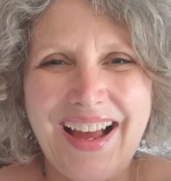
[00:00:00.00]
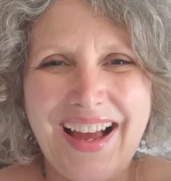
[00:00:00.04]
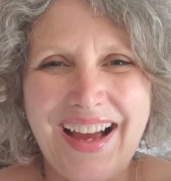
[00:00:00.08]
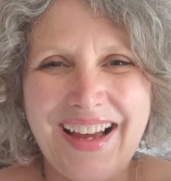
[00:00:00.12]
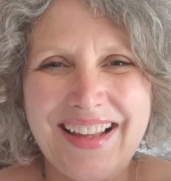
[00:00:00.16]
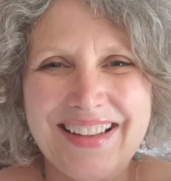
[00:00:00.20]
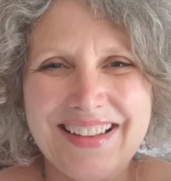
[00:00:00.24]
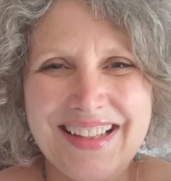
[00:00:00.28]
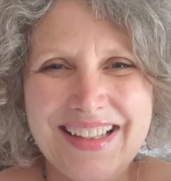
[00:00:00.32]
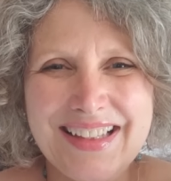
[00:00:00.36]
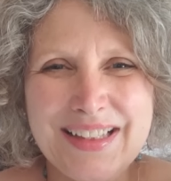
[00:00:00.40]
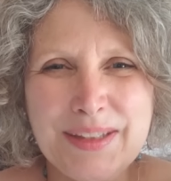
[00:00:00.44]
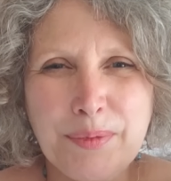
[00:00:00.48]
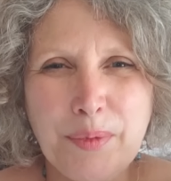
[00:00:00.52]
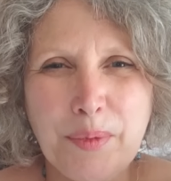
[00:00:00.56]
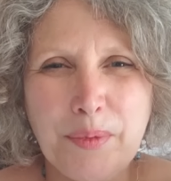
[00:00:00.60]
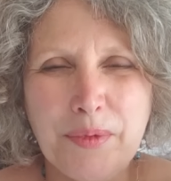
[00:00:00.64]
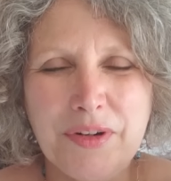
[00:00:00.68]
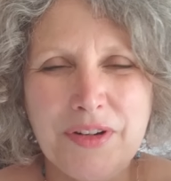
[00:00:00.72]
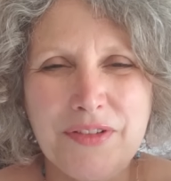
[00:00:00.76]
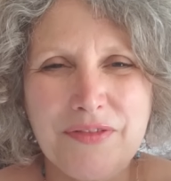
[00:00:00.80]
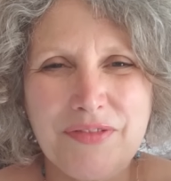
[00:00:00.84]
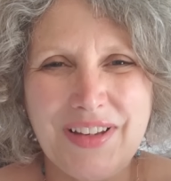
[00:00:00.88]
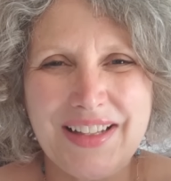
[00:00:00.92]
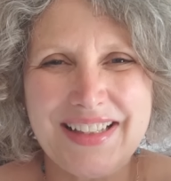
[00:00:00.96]
And that's what
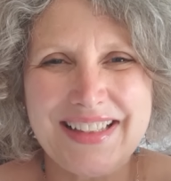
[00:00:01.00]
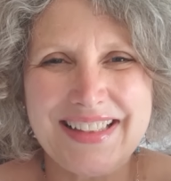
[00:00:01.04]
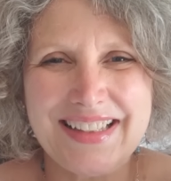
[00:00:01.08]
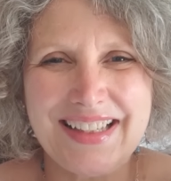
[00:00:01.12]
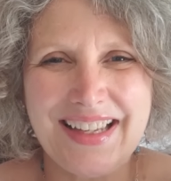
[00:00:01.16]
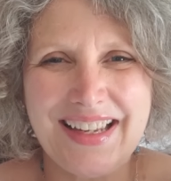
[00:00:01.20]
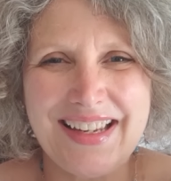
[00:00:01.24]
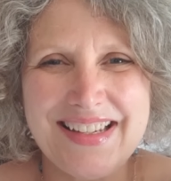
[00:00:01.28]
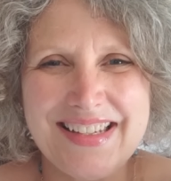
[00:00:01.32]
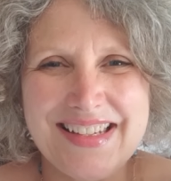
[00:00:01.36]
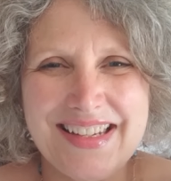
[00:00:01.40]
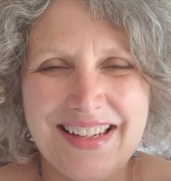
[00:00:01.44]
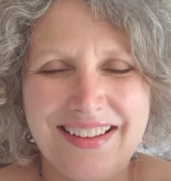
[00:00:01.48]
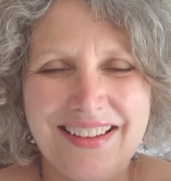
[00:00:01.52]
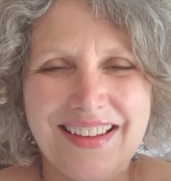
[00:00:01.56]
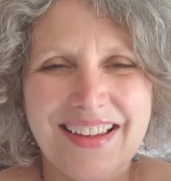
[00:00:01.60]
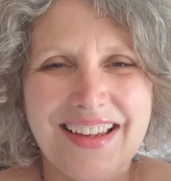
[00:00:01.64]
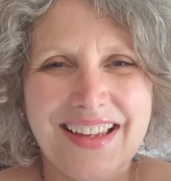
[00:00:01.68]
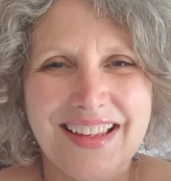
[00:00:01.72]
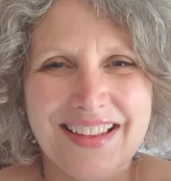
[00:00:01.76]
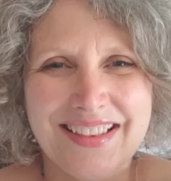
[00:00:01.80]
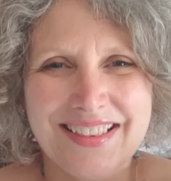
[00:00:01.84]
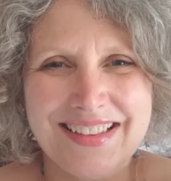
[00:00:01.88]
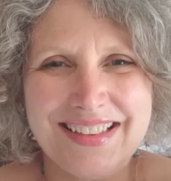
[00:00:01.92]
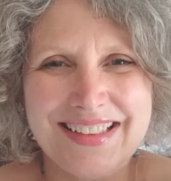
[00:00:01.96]
we're investigating
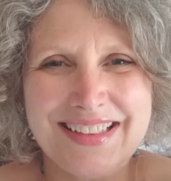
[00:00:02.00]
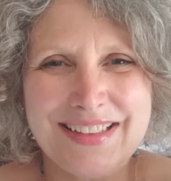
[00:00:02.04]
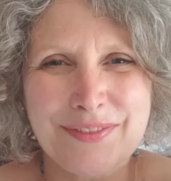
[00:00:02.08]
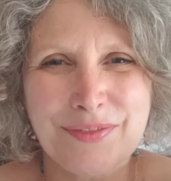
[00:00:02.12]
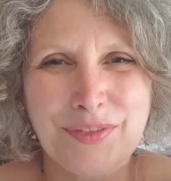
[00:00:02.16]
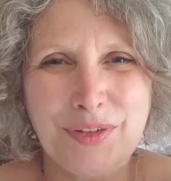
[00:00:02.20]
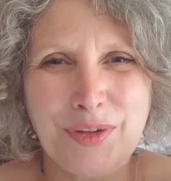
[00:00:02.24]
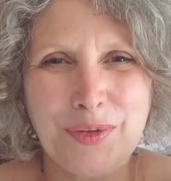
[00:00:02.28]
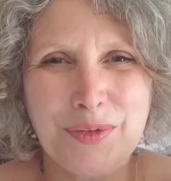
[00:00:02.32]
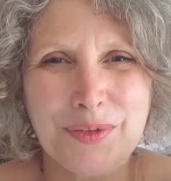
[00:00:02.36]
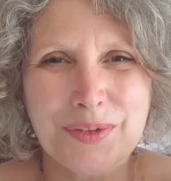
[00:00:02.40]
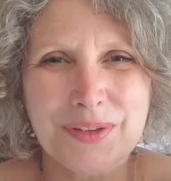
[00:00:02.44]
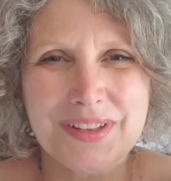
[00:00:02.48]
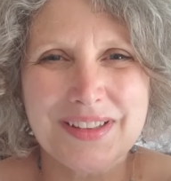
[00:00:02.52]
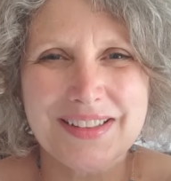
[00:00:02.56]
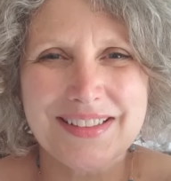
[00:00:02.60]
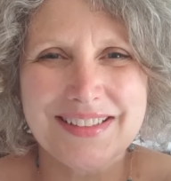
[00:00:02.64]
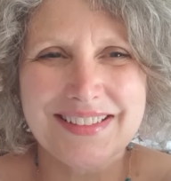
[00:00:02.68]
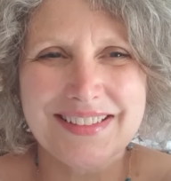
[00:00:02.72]
in this vlog.